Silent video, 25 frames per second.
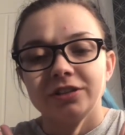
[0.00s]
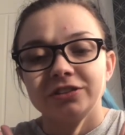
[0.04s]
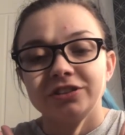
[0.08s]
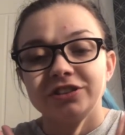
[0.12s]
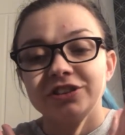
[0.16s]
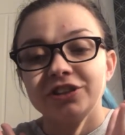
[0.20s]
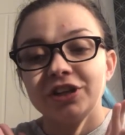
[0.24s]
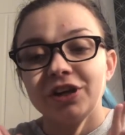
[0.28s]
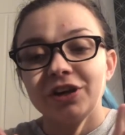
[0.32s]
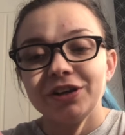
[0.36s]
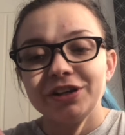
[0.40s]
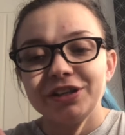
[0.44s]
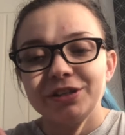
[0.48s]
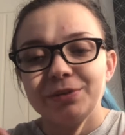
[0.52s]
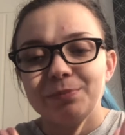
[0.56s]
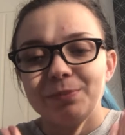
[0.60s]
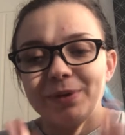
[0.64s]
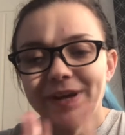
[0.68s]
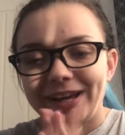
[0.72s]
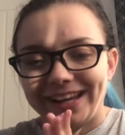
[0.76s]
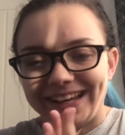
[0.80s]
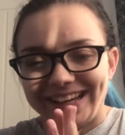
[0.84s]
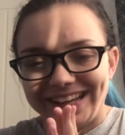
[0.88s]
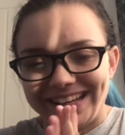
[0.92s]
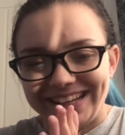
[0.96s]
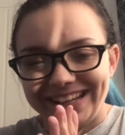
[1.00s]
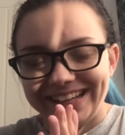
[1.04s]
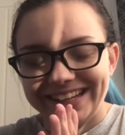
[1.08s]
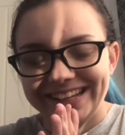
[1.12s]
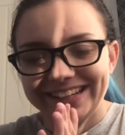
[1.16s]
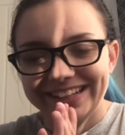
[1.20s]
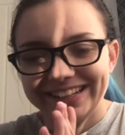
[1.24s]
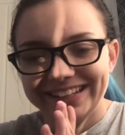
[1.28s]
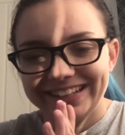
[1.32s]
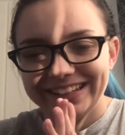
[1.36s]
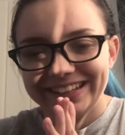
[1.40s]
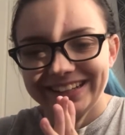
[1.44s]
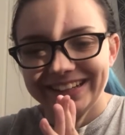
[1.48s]
annoyed me
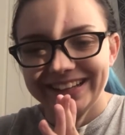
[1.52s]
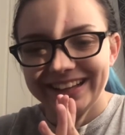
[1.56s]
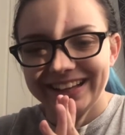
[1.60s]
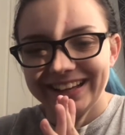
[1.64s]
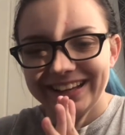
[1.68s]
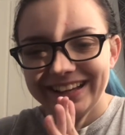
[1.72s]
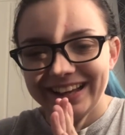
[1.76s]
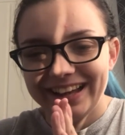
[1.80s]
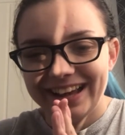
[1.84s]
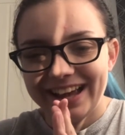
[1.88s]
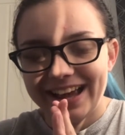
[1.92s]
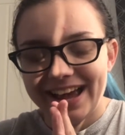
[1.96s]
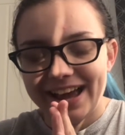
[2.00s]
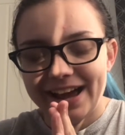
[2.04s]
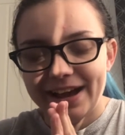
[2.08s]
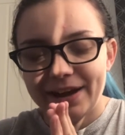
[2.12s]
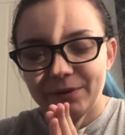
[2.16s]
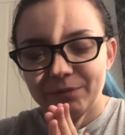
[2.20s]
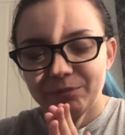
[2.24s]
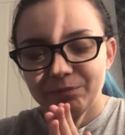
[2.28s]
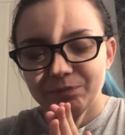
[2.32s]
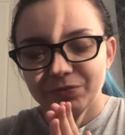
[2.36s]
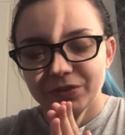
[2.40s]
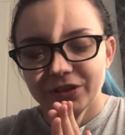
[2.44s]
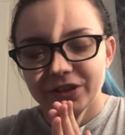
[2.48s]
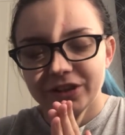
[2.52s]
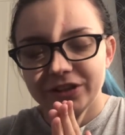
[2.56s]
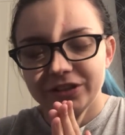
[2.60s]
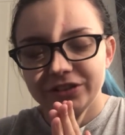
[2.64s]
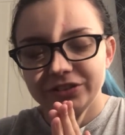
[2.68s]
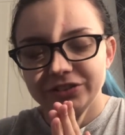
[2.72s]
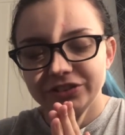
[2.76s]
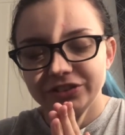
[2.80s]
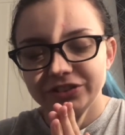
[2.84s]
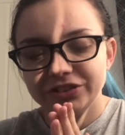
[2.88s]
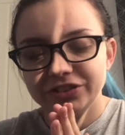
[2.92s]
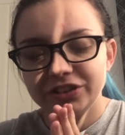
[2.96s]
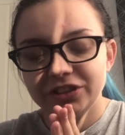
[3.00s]
because
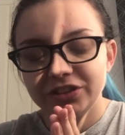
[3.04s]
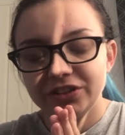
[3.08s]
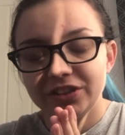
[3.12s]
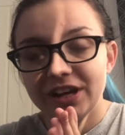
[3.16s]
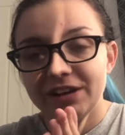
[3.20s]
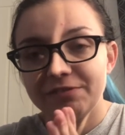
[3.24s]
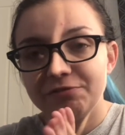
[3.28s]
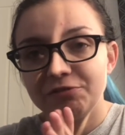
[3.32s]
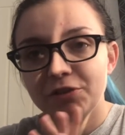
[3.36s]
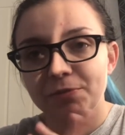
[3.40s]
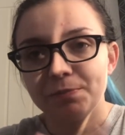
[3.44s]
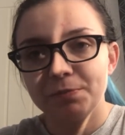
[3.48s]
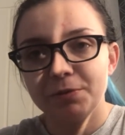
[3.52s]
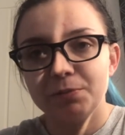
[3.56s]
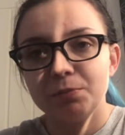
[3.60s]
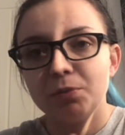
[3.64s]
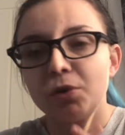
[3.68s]
it's not that I've not been